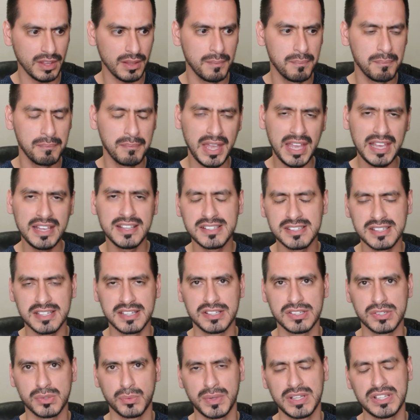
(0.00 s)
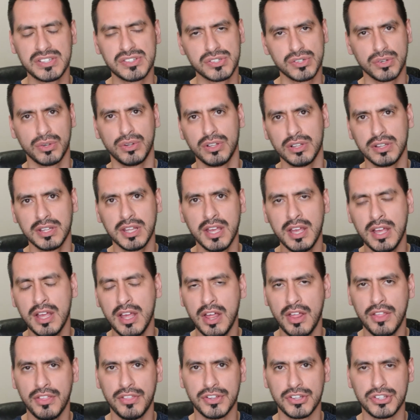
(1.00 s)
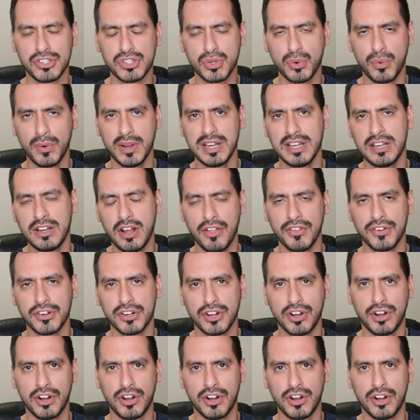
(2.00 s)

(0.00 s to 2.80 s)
Macy's, we sold the $20